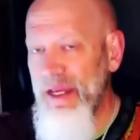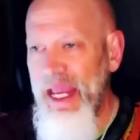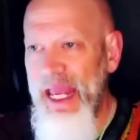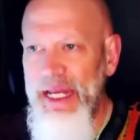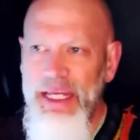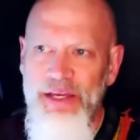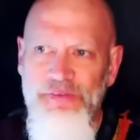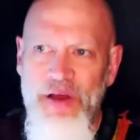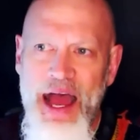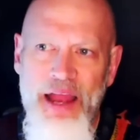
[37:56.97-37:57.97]
And
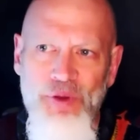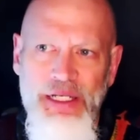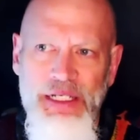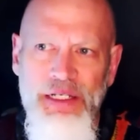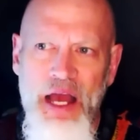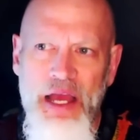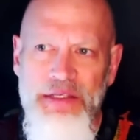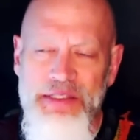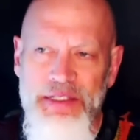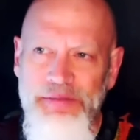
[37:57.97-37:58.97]
if I
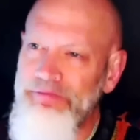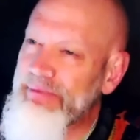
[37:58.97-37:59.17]
recognize that,